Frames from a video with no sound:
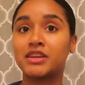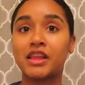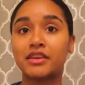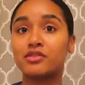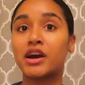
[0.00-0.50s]

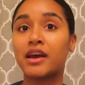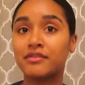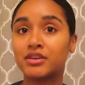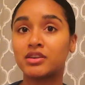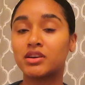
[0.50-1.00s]
Like, you gotta have
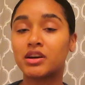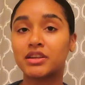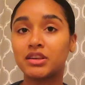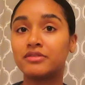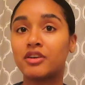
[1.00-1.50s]
a
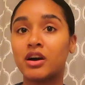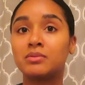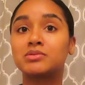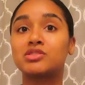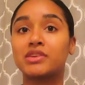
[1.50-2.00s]
key
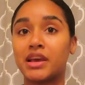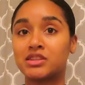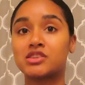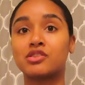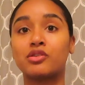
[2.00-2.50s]
fob to get
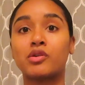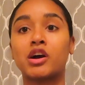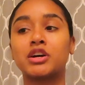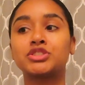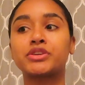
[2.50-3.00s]
into the
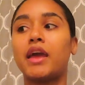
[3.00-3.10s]
garage.